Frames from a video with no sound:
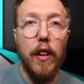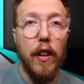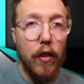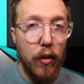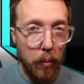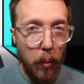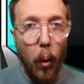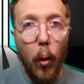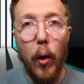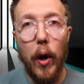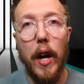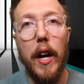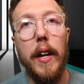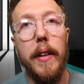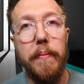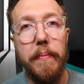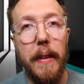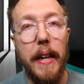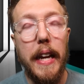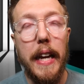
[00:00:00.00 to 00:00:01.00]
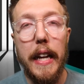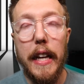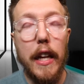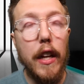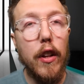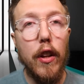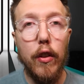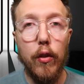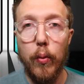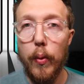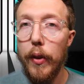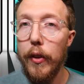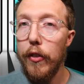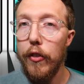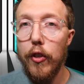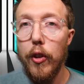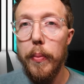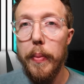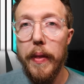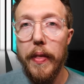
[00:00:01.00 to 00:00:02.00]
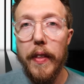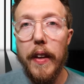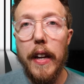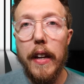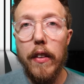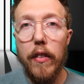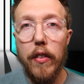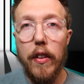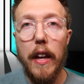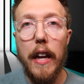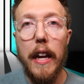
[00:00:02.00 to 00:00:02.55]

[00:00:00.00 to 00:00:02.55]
he's a moron, and he does really stupid things,